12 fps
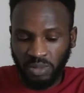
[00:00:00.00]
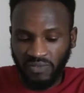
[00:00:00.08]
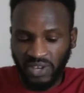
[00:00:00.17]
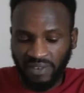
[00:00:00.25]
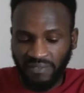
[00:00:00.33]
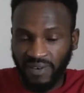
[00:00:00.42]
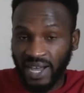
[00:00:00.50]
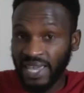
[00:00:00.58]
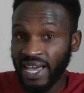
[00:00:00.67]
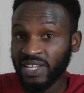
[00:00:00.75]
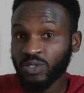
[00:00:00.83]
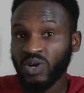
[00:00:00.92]
be verified,
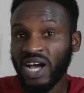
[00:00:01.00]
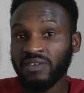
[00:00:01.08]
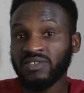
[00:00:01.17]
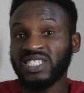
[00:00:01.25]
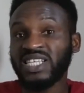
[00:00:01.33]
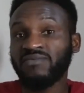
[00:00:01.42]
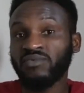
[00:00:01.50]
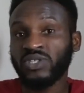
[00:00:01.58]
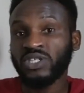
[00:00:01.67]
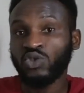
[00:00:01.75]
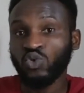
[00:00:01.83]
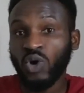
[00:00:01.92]
and you have
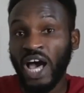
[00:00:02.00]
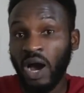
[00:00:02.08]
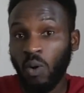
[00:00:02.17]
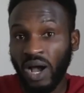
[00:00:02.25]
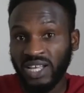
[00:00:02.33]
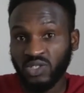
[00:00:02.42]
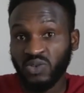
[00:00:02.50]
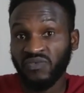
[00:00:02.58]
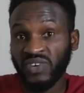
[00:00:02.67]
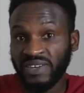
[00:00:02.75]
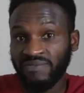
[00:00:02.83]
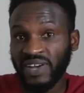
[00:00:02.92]
72 hours to
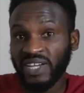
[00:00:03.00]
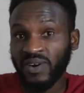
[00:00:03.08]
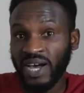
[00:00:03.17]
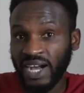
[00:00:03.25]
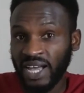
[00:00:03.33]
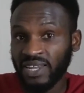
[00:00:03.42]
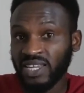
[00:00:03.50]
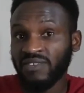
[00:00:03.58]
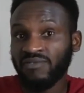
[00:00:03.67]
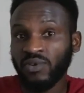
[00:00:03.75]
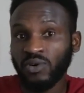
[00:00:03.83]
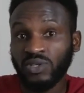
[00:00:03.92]
verify your account.
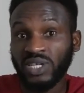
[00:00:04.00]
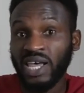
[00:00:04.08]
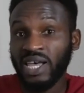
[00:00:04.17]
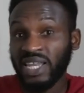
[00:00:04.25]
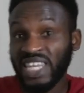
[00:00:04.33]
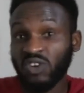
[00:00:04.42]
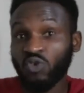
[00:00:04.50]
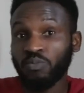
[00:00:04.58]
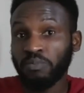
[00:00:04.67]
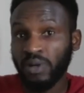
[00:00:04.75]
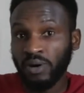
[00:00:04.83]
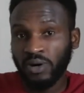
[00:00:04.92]
If not, they will
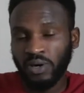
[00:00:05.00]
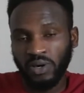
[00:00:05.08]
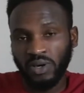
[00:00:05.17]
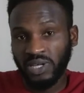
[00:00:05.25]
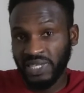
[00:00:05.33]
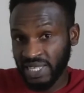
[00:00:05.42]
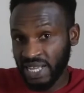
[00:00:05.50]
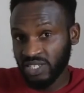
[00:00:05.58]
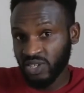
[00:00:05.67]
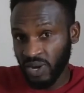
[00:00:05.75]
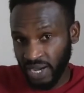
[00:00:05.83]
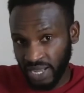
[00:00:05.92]
block
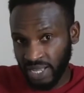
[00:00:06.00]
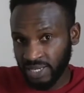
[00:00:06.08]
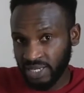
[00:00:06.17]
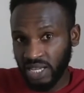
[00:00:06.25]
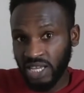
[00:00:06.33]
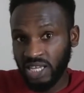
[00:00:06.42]
your account.